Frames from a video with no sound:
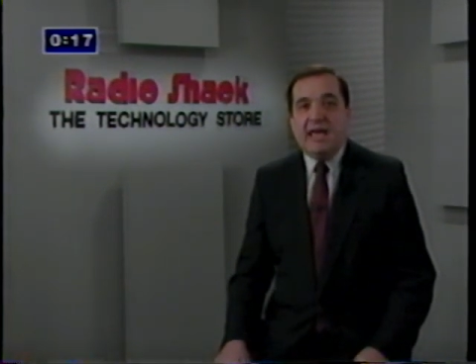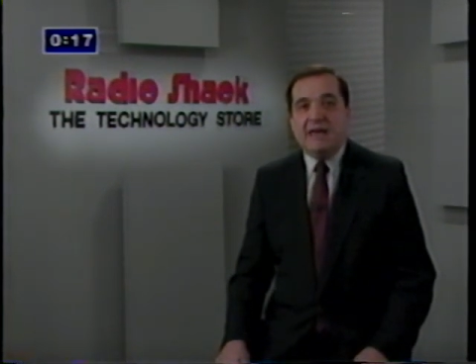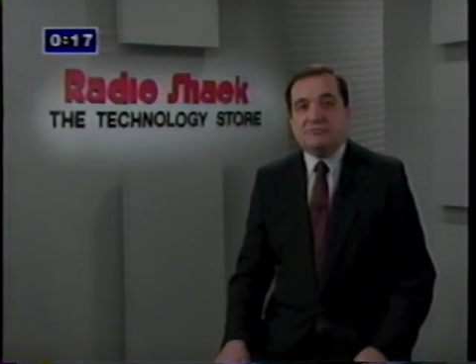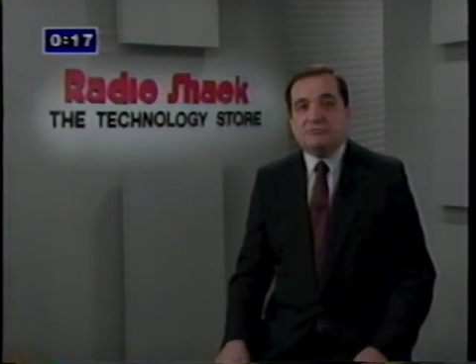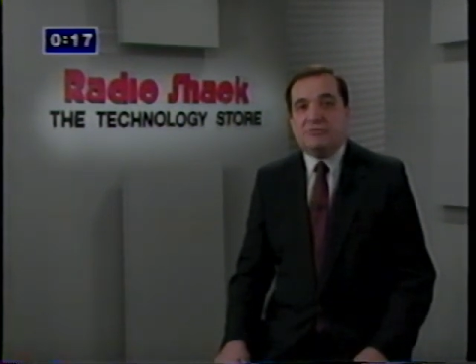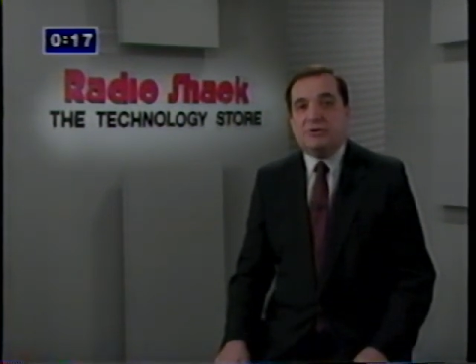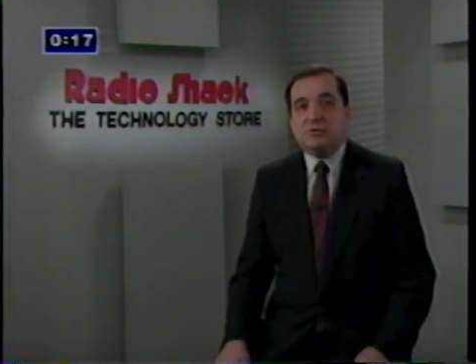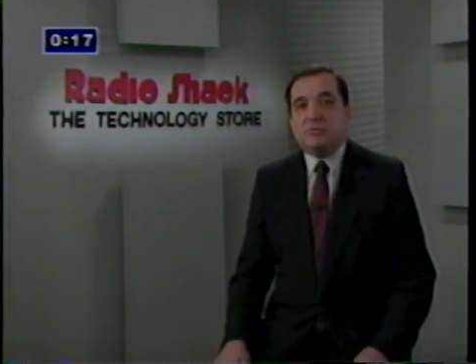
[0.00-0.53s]

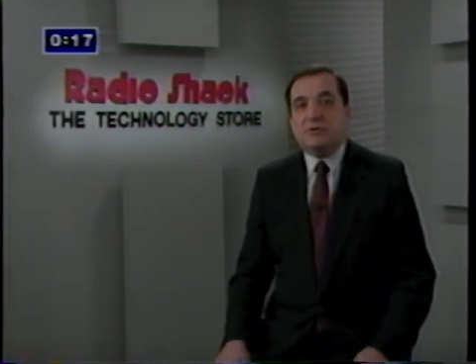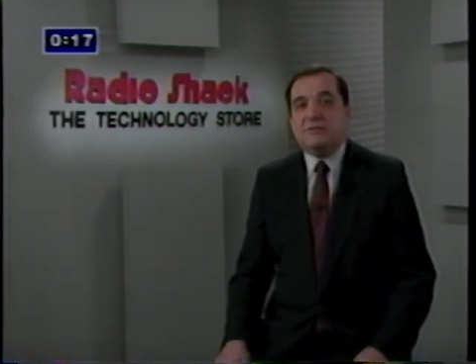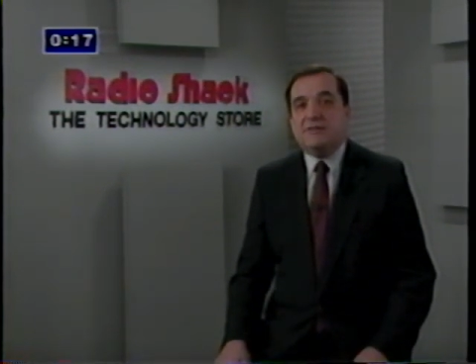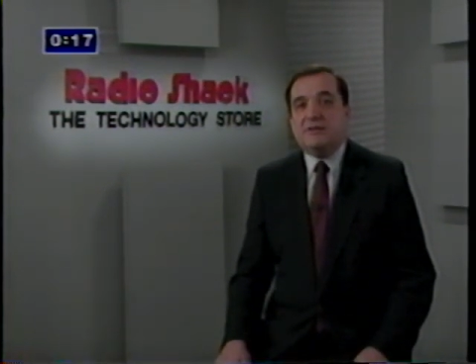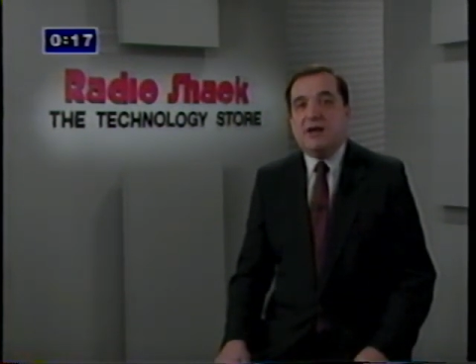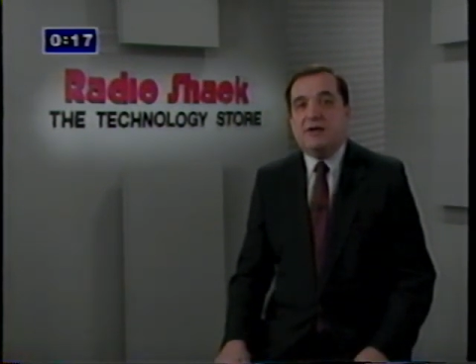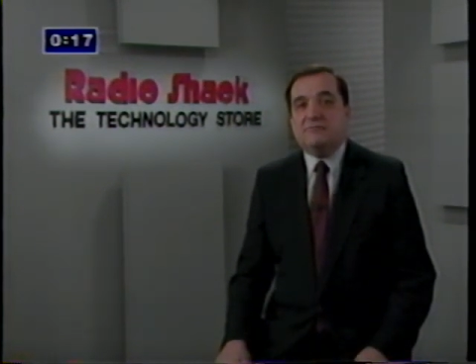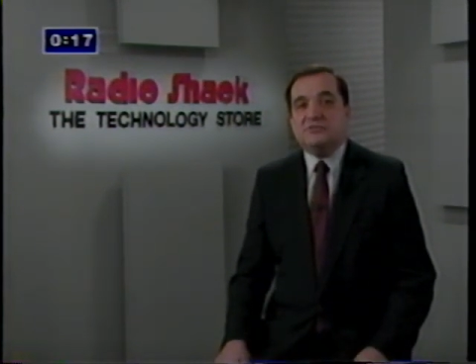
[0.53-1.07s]
After
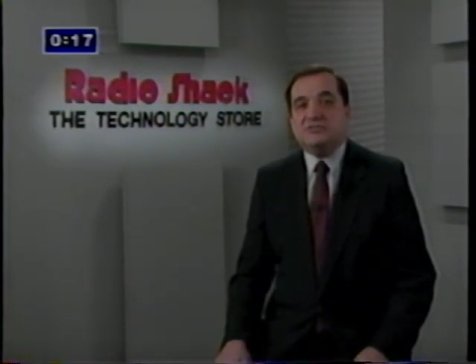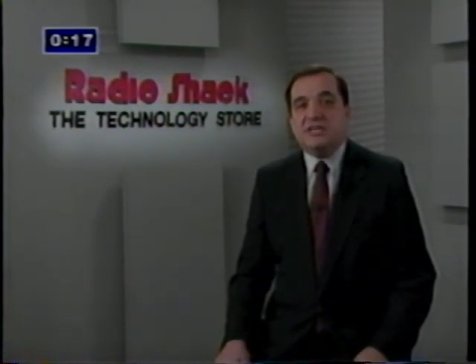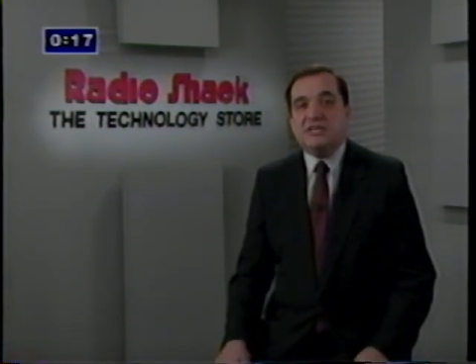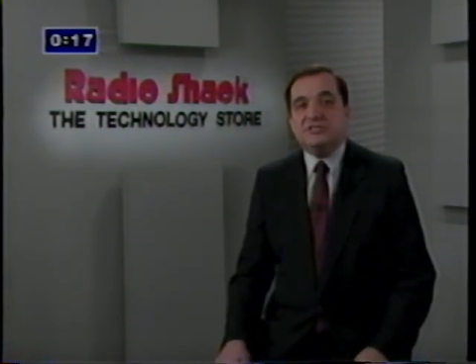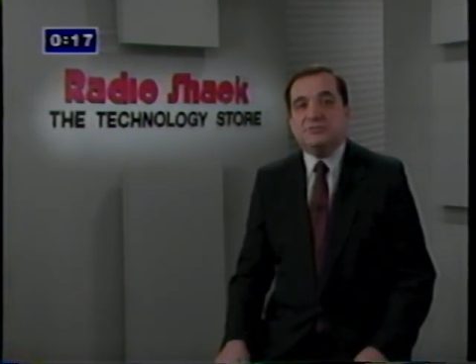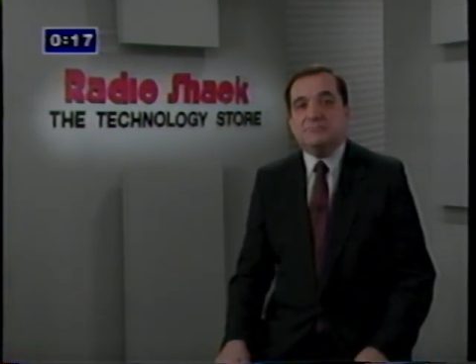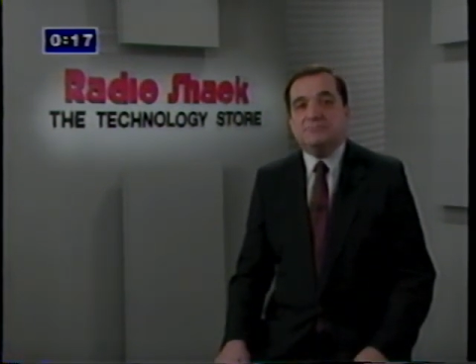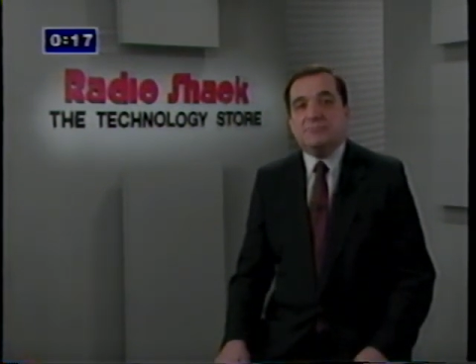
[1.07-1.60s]
recording the
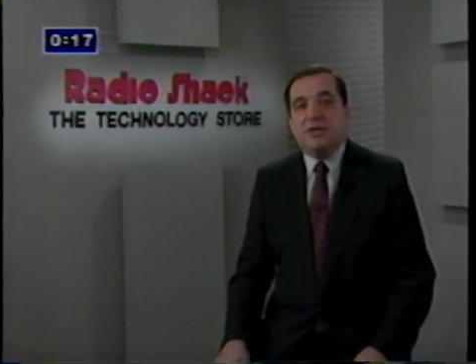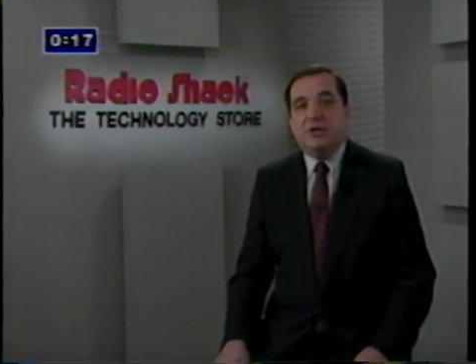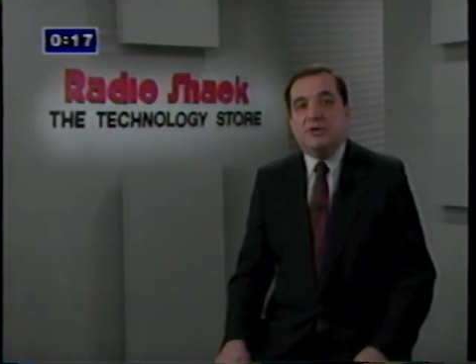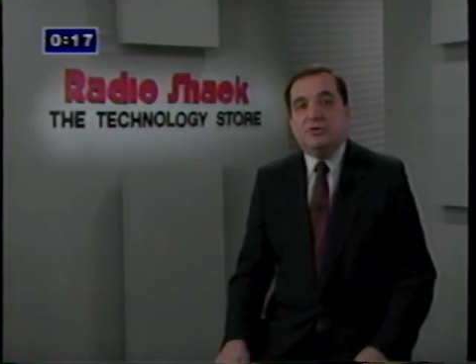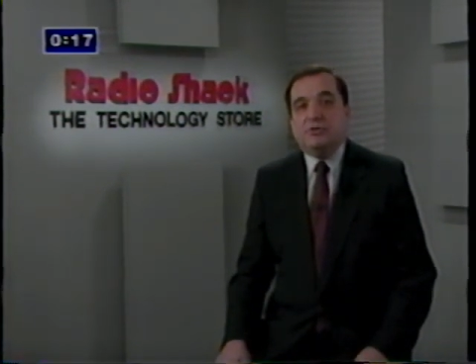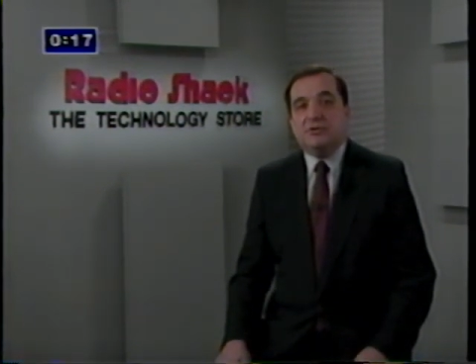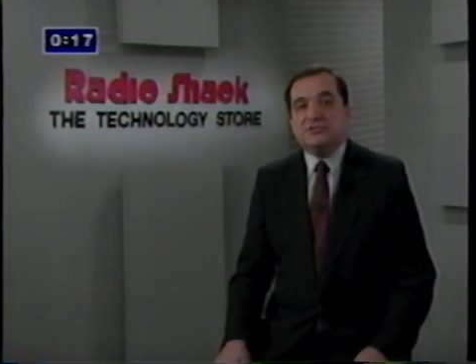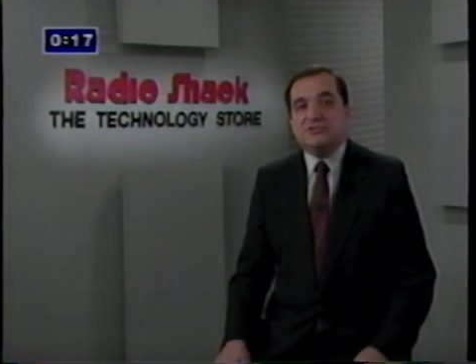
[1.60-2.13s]
conversation,
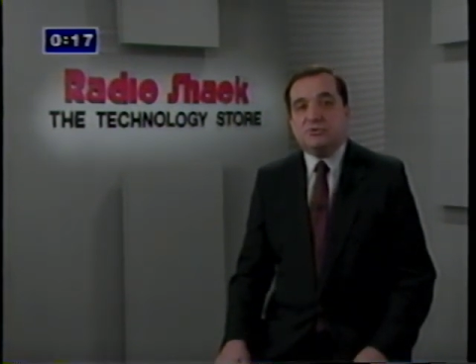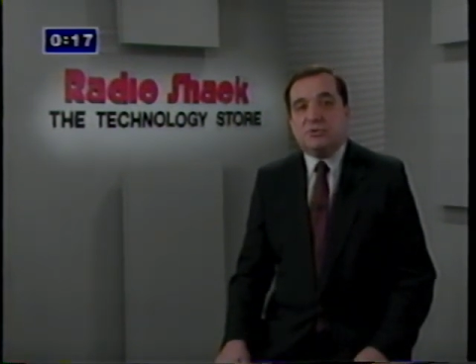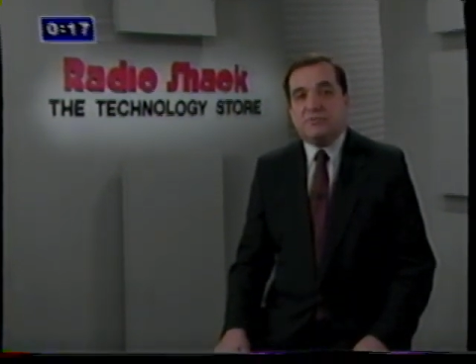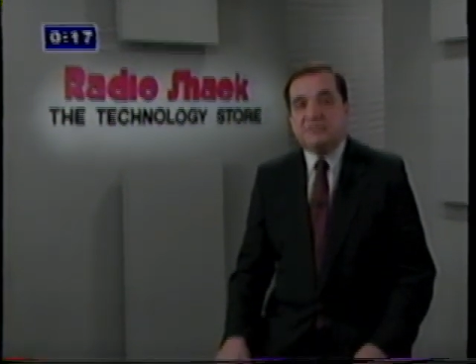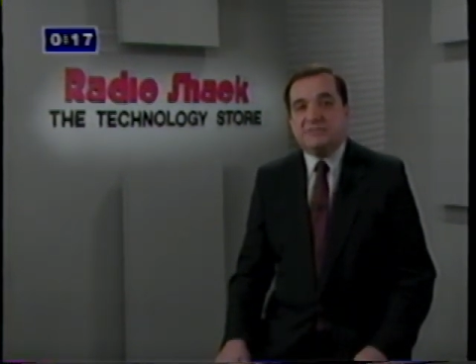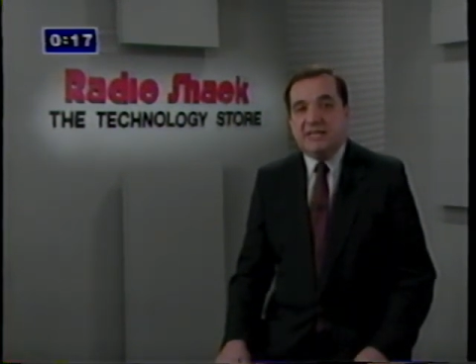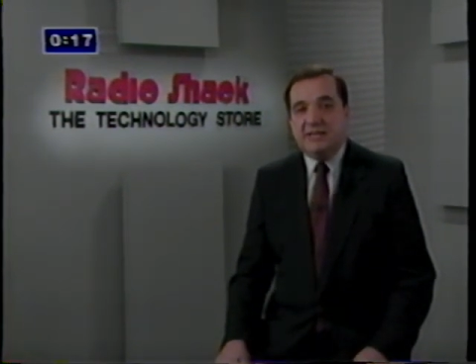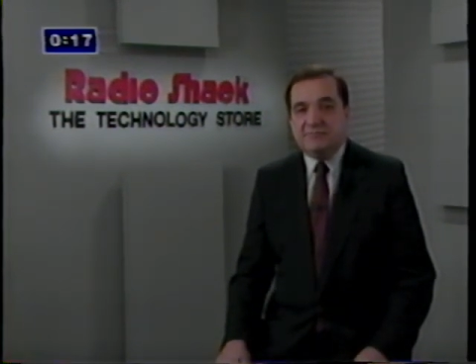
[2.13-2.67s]
you can
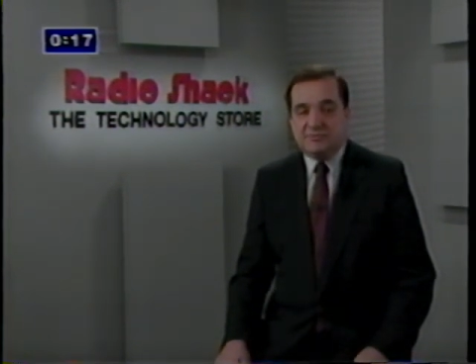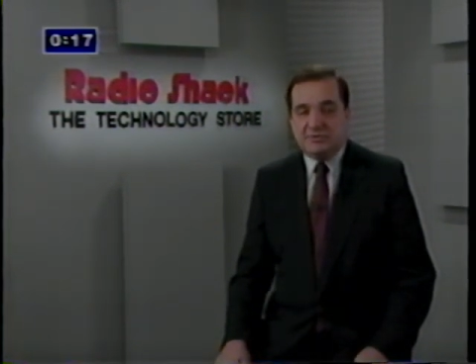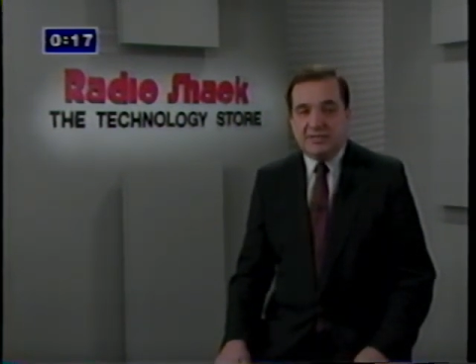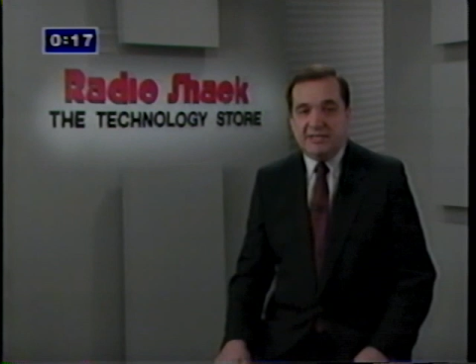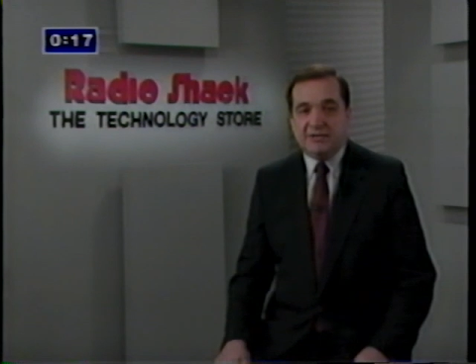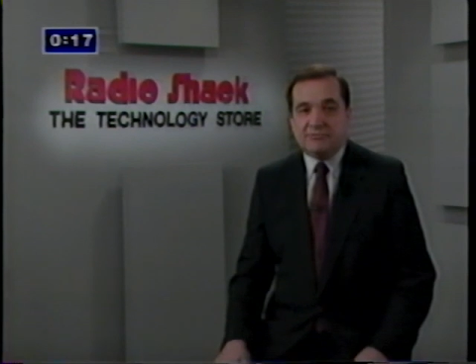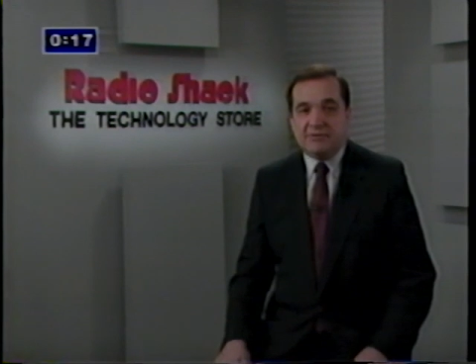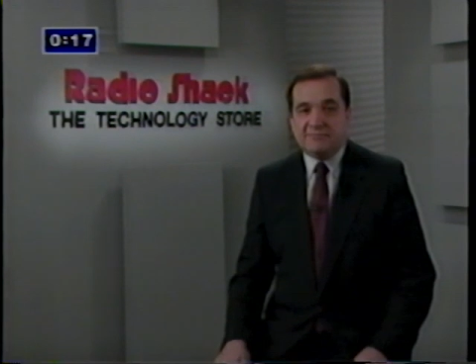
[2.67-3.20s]
store the tape
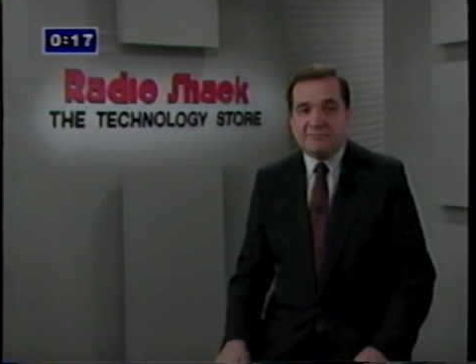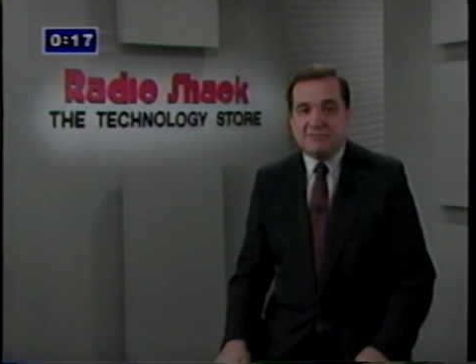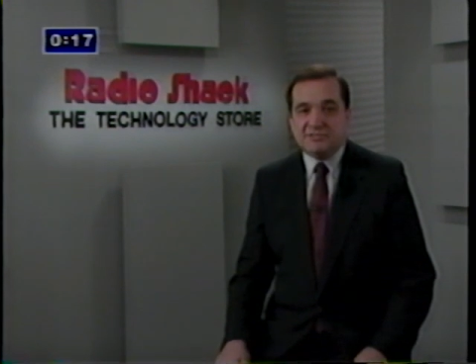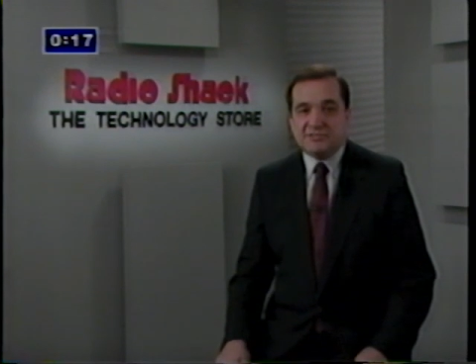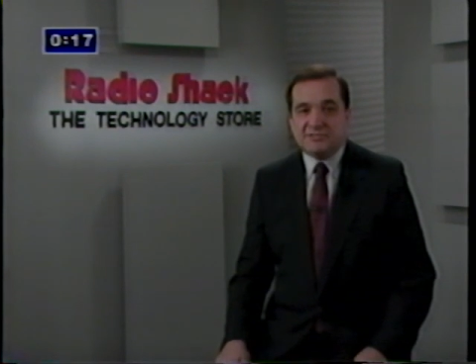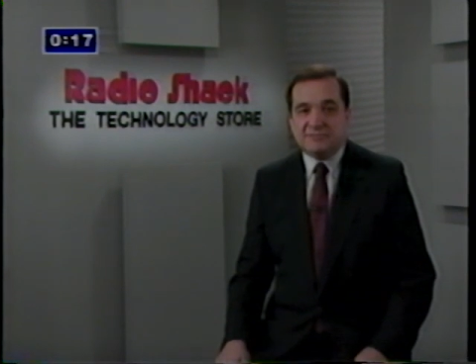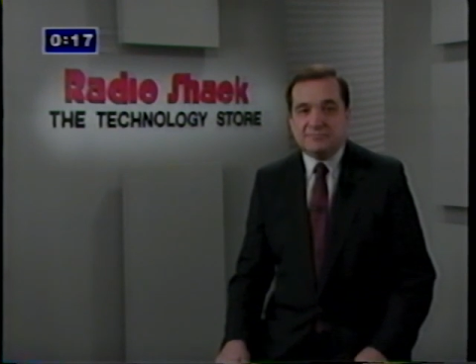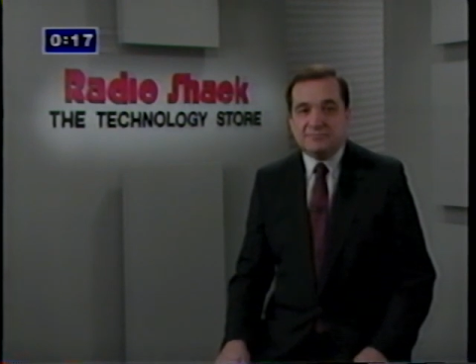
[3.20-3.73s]
for later
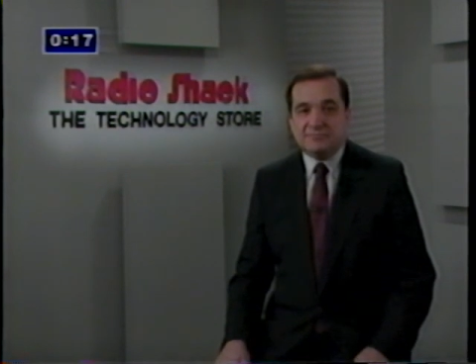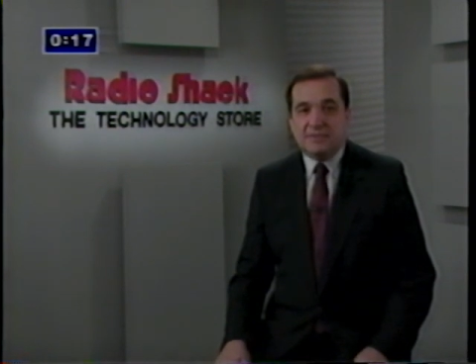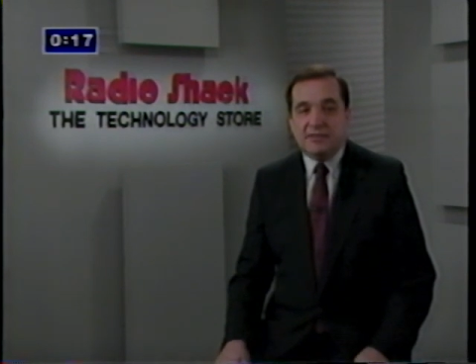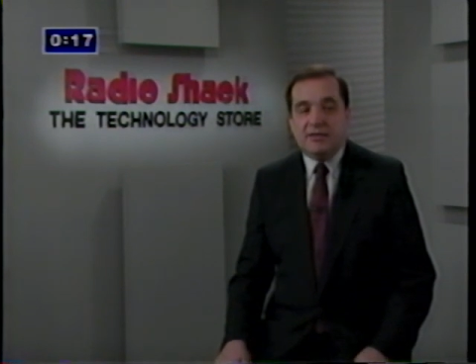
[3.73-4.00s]
reference.